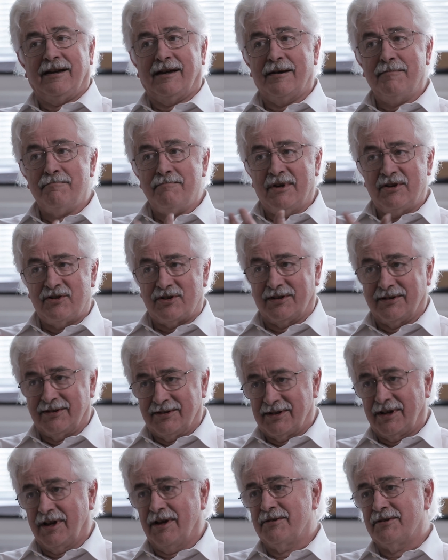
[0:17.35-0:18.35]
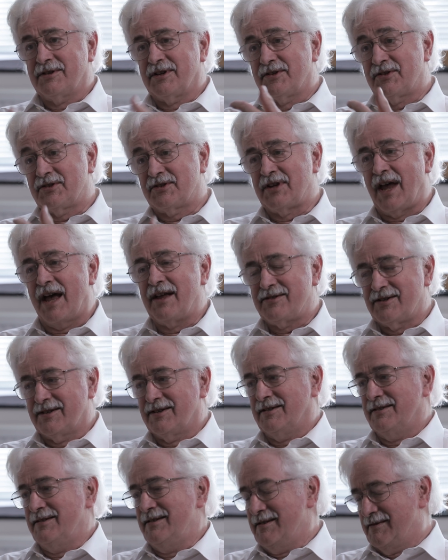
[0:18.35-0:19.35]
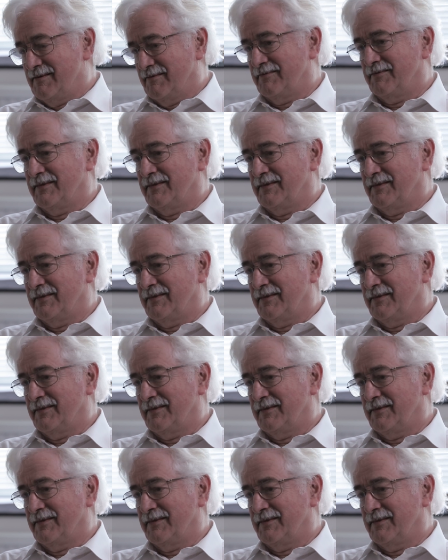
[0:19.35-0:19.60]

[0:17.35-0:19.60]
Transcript: a mission to go to Saturn